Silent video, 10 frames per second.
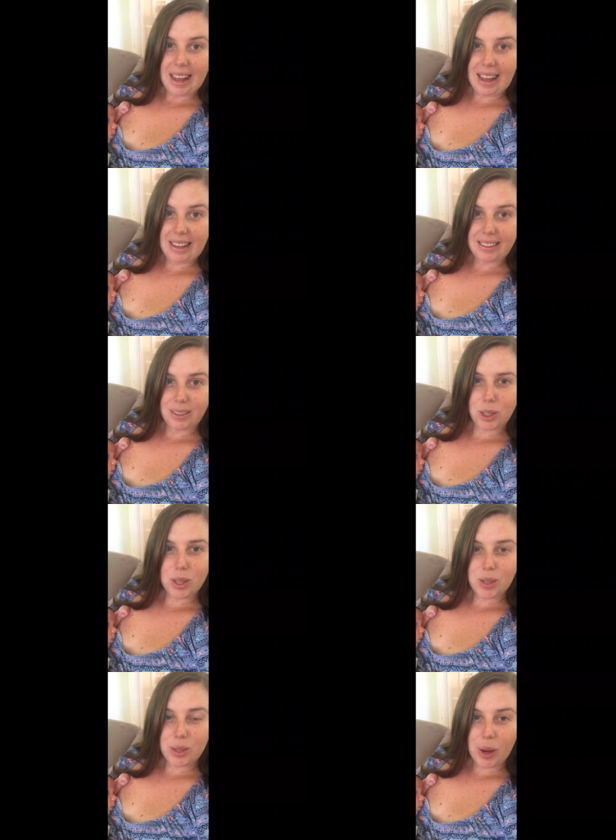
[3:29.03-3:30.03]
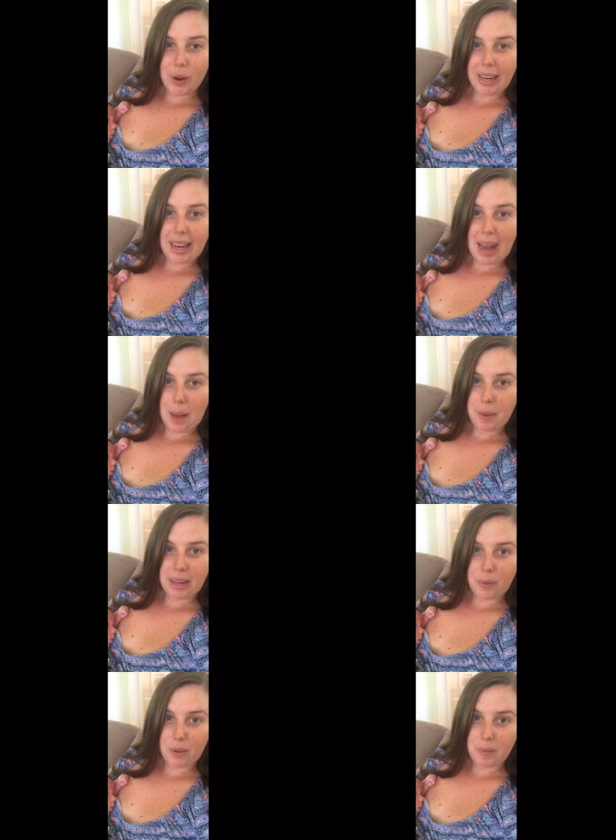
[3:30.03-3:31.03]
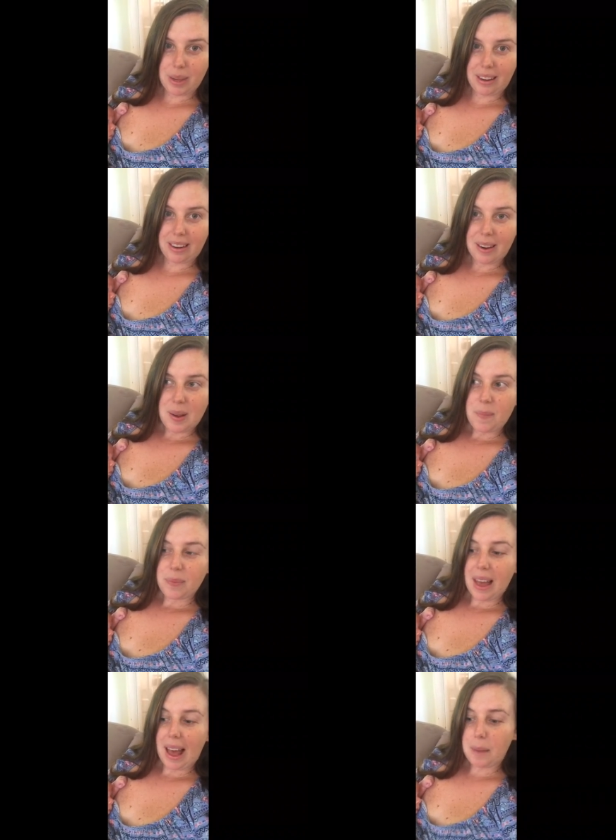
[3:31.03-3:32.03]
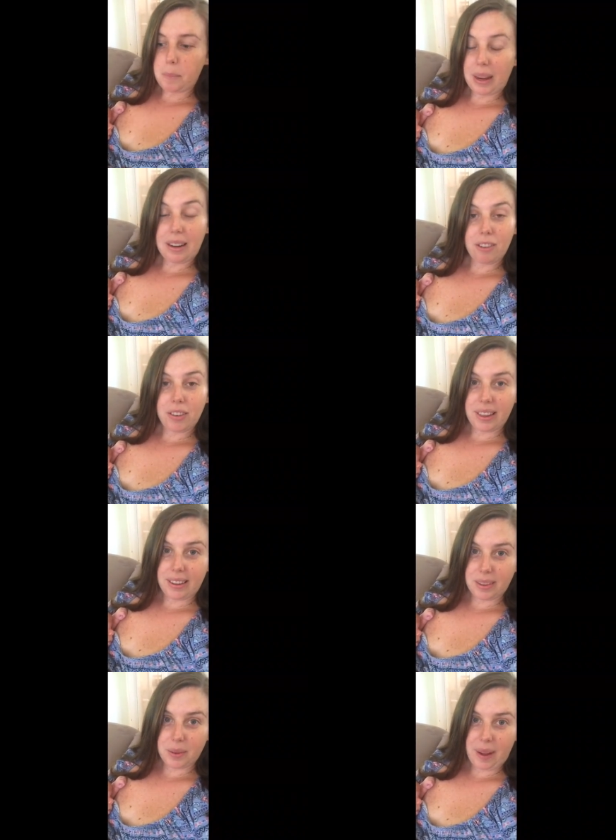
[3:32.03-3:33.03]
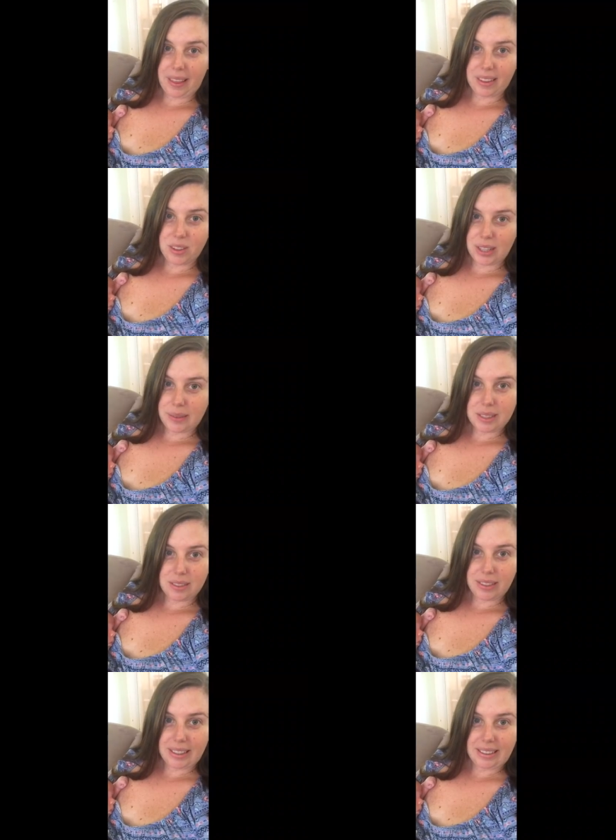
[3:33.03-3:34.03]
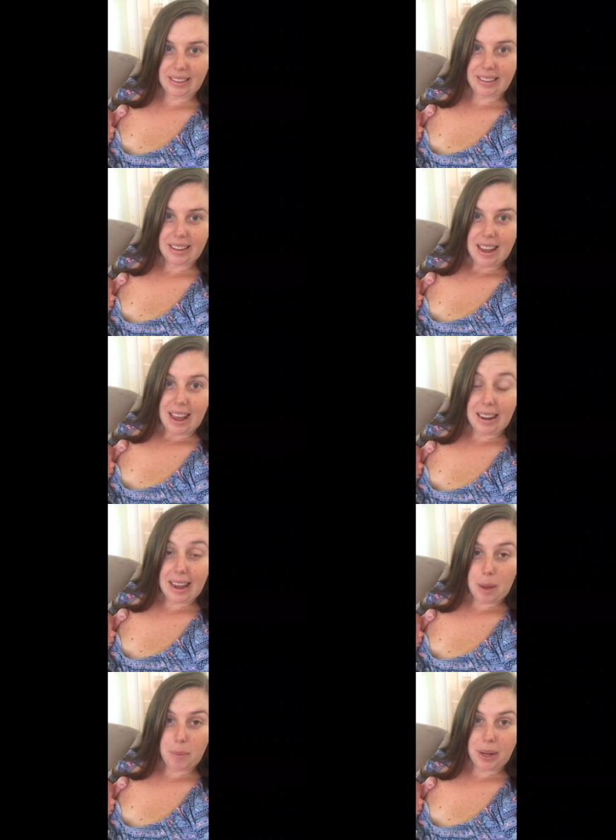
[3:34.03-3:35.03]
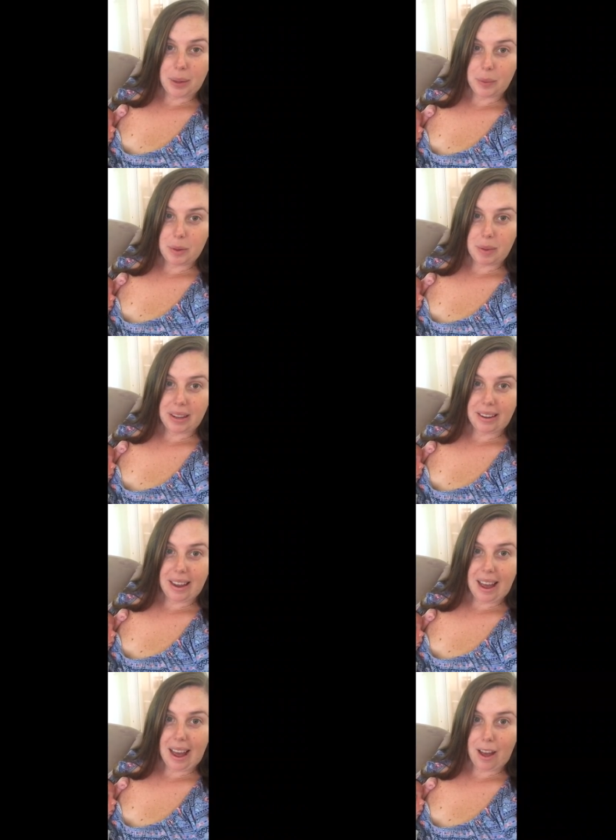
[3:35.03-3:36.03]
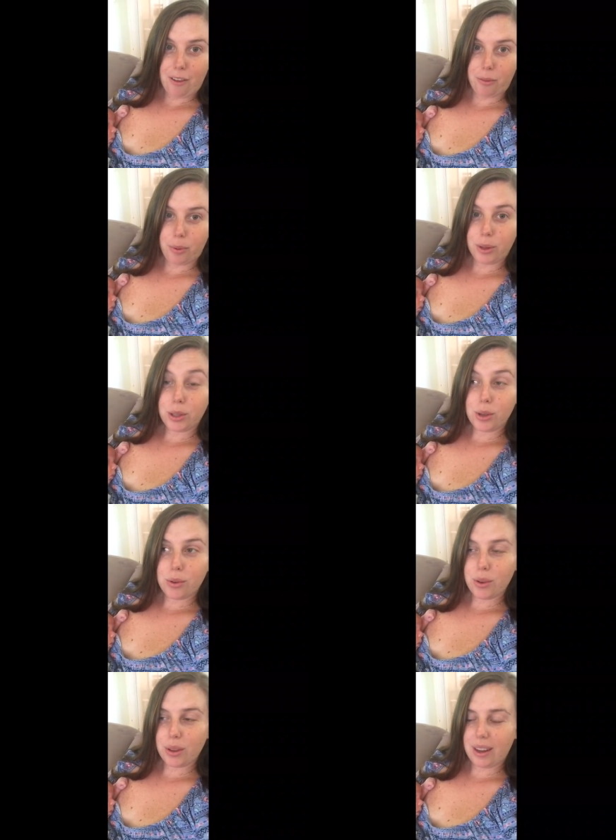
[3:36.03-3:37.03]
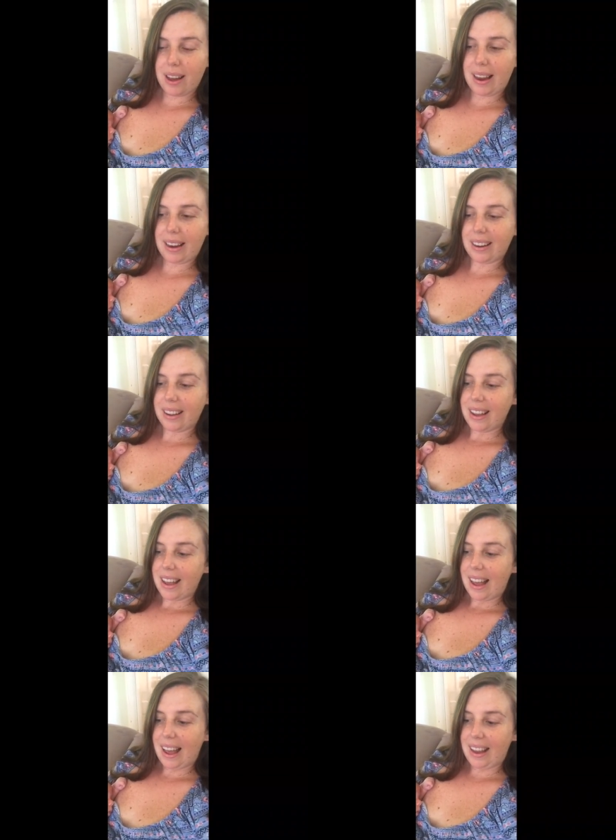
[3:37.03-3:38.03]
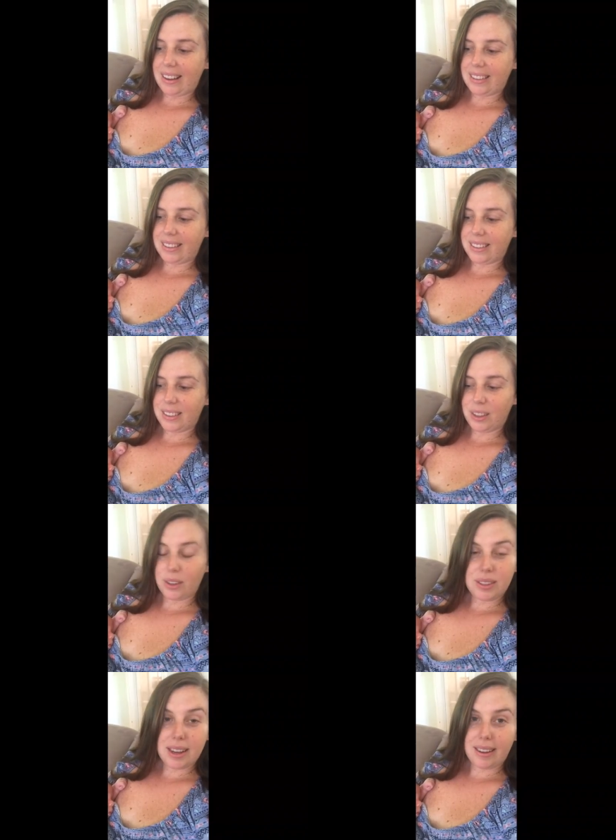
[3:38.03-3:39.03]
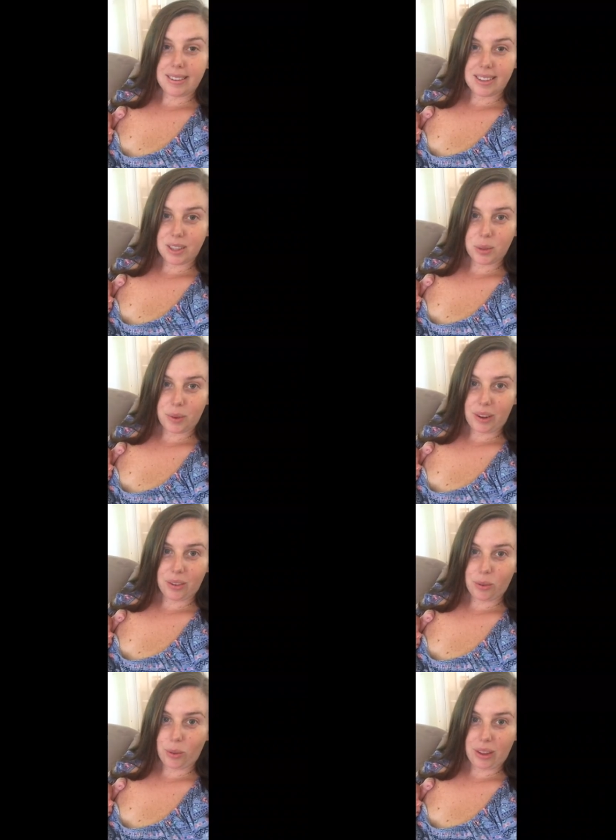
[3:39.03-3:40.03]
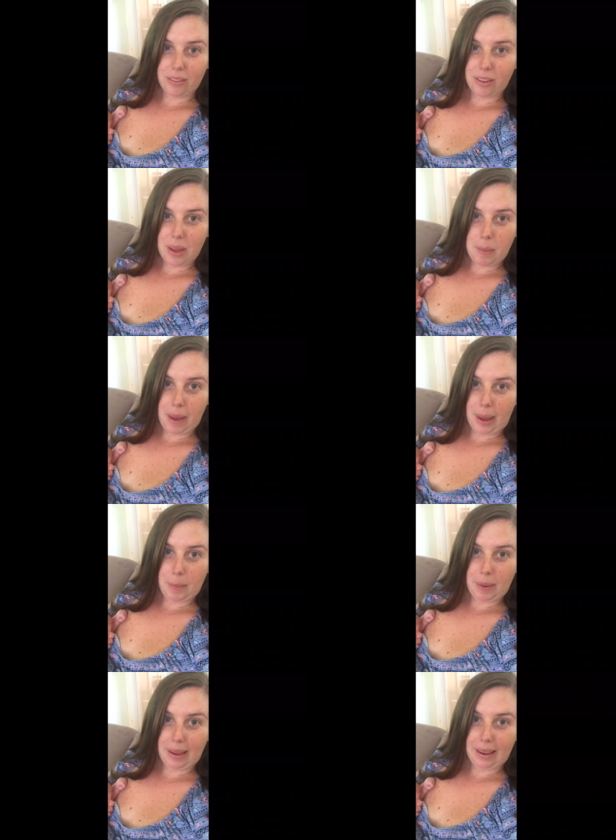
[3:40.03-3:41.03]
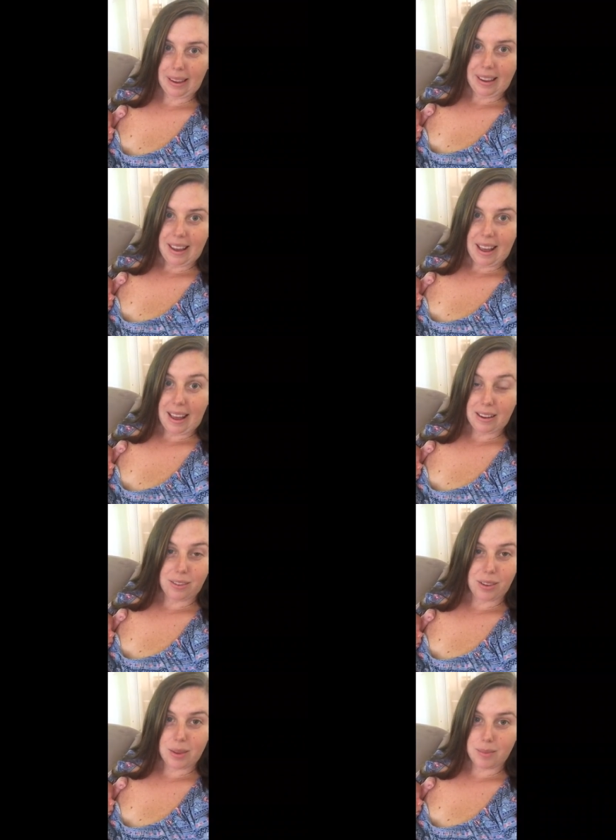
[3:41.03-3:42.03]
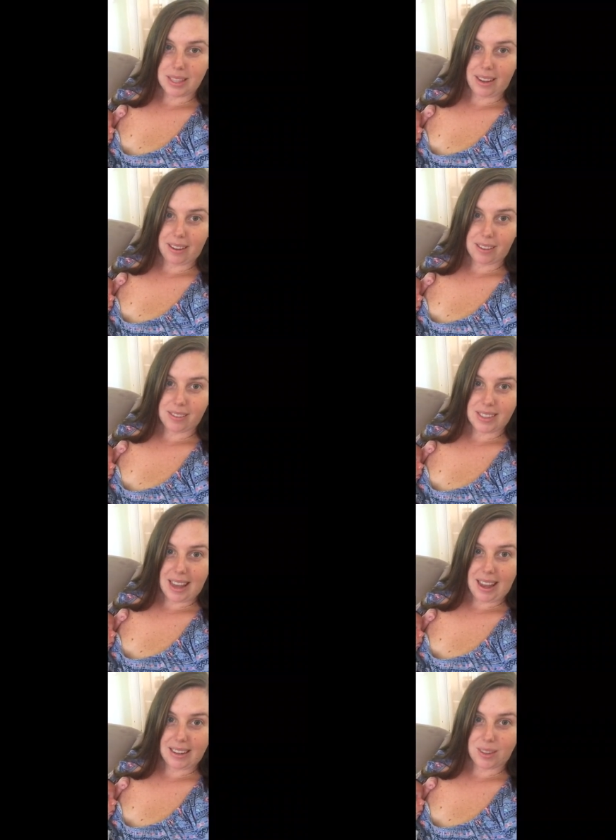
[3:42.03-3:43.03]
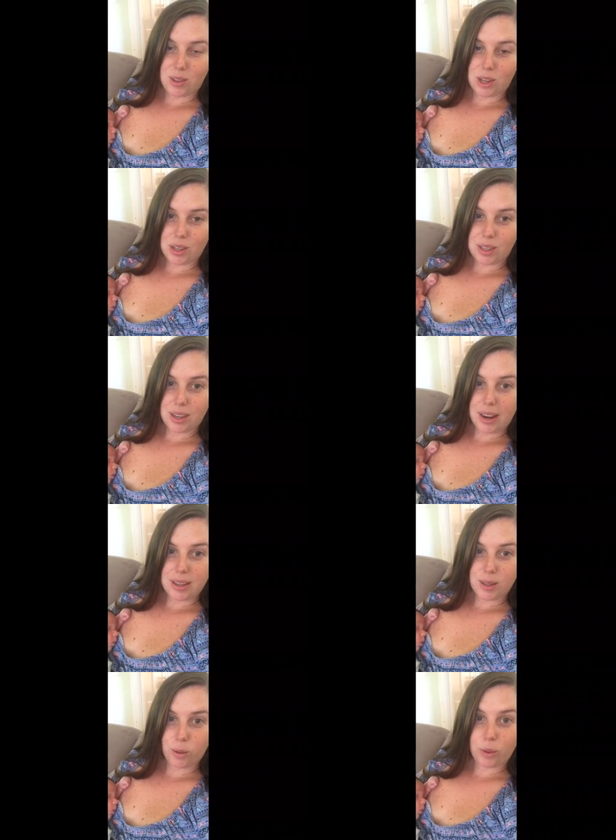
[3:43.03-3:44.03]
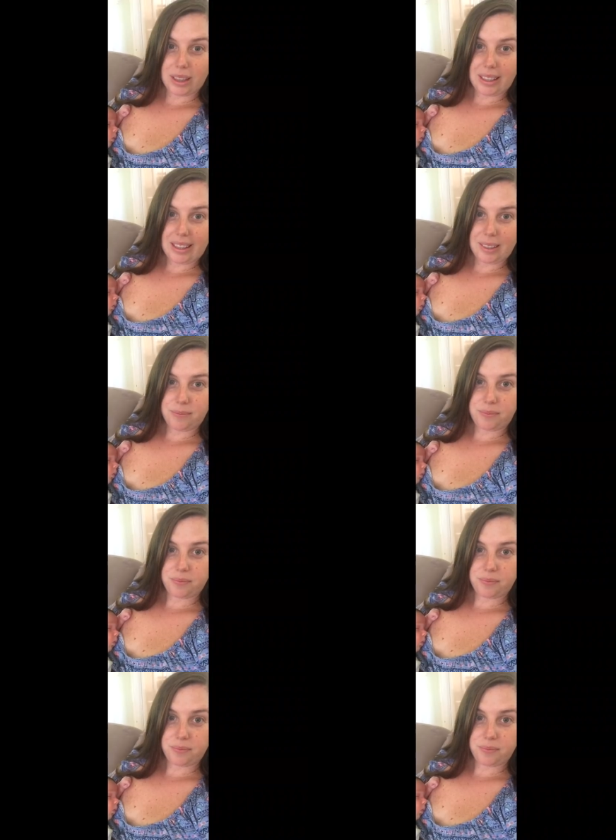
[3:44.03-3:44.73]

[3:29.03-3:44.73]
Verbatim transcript: and just knowing how many women had been feeling the way that she was feeling, and how many women have pushed through the night and you know done such a wonderful thing for their baby and for themselves and it's just it's a really